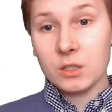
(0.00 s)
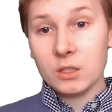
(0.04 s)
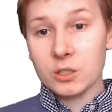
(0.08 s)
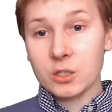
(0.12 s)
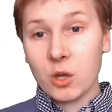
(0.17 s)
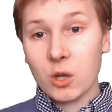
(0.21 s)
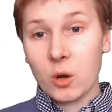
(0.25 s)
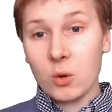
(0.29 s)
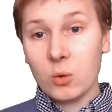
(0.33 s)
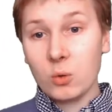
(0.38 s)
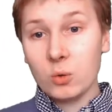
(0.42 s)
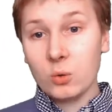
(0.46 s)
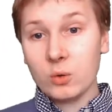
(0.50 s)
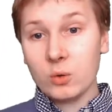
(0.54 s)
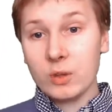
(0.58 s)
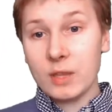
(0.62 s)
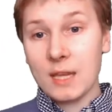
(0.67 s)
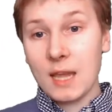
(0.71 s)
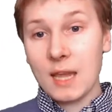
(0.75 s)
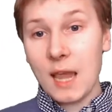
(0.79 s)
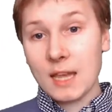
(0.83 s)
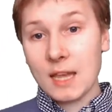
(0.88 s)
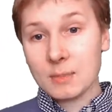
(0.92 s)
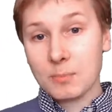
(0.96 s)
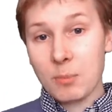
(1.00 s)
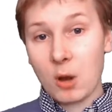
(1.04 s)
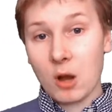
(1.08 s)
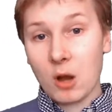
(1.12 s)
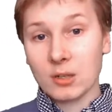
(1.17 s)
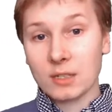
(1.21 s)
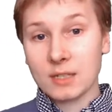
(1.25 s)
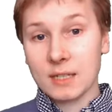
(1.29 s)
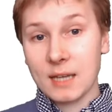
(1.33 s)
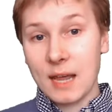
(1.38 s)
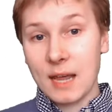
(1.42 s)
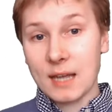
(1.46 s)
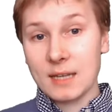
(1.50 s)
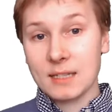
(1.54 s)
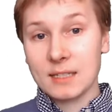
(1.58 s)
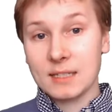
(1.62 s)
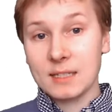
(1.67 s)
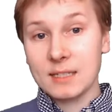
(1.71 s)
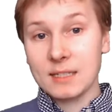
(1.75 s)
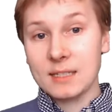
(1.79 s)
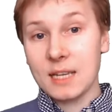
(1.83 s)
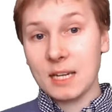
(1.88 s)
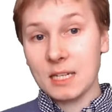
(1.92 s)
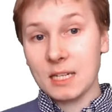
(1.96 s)
So the S box
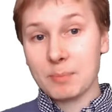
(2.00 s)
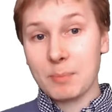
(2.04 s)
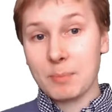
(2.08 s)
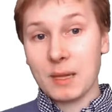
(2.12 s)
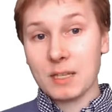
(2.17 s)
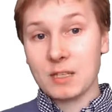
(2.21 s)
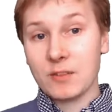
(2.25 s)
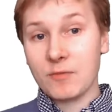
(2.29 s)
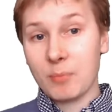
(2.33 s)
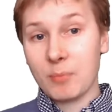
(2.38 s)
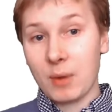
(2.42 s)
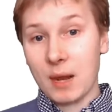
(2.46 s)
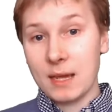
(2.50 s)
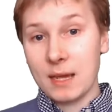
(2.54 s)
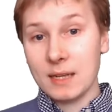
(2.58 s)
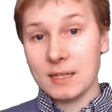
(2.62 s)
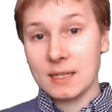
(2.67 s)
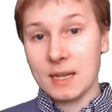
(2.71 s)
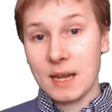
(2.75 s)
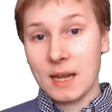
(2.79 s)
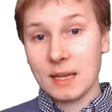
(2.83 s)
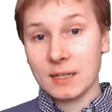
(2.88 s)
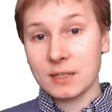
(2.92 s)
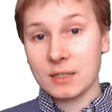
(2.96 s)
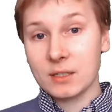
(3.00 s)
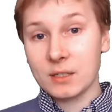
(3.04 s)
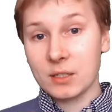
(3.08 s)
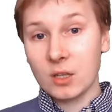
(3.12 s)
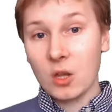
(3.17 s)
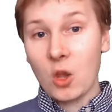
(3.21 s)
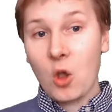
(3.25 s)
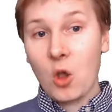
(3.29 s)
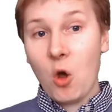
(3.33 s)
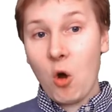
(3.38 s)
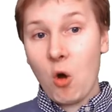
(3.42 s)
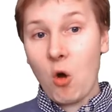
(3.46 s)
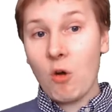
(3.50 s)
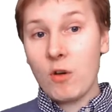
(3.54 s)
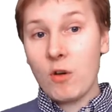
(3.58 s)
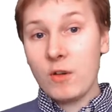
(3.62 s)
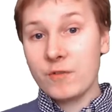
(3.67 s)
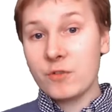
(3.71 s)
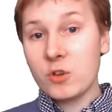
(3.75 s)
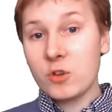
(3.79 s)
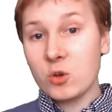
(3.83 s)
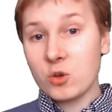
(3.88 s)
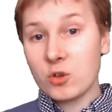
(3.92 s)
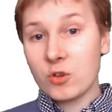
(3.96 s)
gets 6 bits of plain text, or
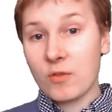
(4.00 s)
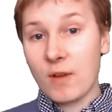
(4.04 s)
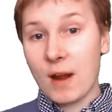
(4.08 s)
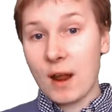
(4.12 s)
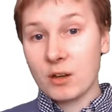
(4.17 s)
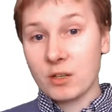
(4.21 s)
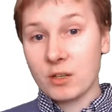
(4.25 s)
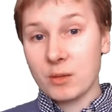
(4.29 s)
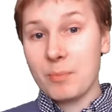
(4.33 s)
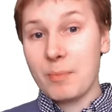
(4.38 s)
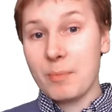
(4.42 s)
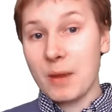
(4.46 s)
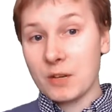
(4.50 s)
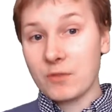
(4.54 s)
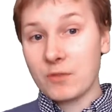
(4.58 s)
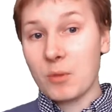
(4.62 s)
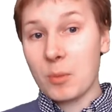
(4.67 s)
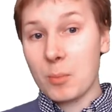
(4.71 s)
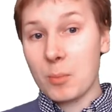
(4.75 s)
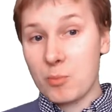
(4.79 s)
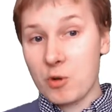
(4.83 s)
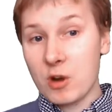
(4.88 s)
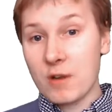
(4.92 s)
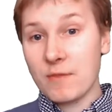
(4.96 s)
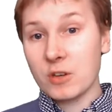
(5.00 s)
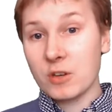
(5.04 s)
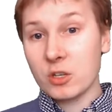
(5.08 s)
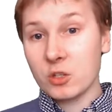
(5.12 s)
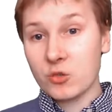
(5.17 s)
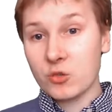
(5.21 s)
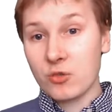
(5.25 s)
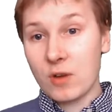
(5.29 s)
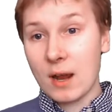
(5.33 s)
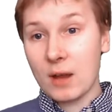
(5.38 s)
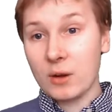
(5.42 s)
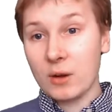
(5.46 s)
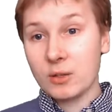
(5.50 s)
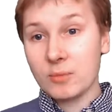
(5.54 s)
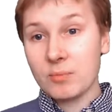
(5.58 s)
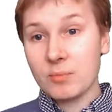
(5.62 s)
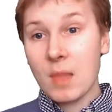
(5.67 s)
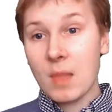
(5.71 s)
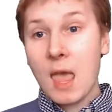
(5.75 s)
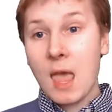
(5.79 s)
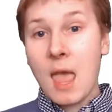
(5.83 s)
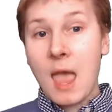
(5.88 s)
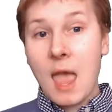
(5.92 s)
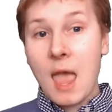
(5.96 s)
in future rounds bits from the previous round,
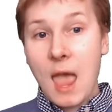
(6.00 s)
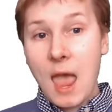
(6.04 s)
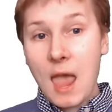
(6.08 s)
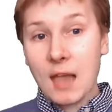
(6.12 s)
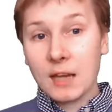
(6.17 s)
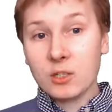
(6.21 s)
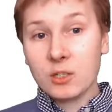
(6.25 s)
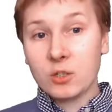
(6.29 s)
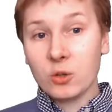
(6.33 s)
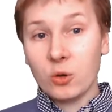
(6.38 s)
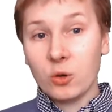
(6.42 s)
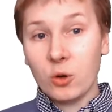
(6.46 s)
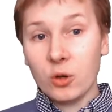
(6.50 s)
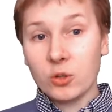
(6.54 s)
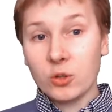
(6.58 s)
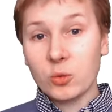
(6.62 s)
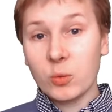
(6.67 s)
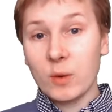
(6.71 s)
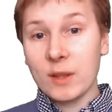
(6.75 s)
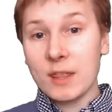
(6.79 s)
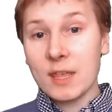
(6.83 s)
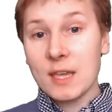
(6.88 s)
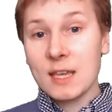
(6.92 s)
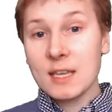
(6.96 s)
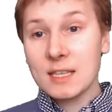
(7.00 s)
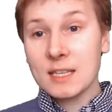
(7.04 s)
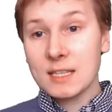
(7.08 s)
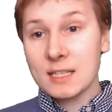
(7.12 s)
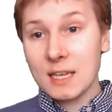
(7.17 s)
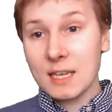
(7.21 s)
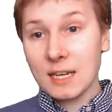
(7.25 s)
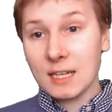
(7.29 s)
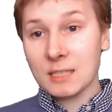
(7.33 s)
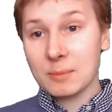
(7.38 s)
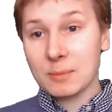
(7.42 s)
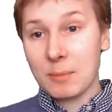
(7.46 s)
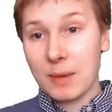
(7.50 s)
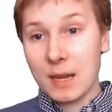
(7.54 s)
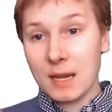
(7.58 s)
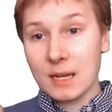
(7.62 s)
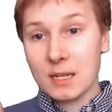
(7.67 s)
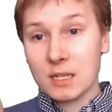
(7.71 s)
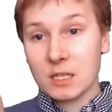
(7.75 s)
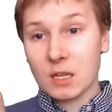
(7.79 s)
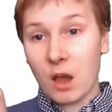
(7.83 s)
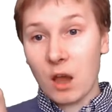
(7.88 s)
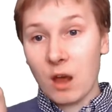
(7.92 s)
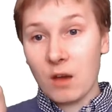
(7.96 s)
XORed with 6
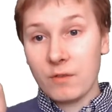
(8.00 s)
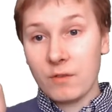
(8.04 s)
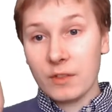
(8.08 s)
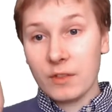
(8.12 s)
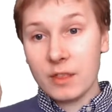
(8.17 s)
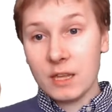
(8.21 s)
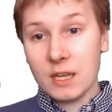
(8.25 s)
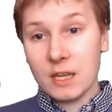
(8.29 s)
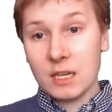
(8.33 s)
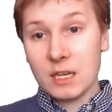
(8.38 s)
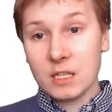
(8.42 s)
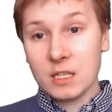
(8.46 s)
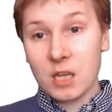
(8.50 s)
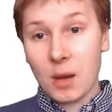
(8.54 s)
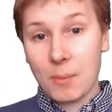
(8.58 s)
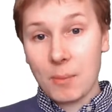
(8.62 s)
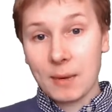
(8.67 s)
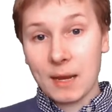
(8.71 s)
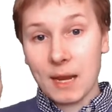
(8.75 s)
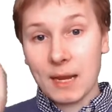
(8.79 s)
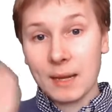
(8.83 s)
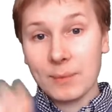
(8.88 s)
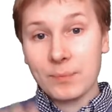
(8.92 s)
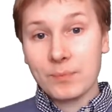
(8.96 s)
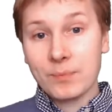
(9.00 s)
bits of the subkey,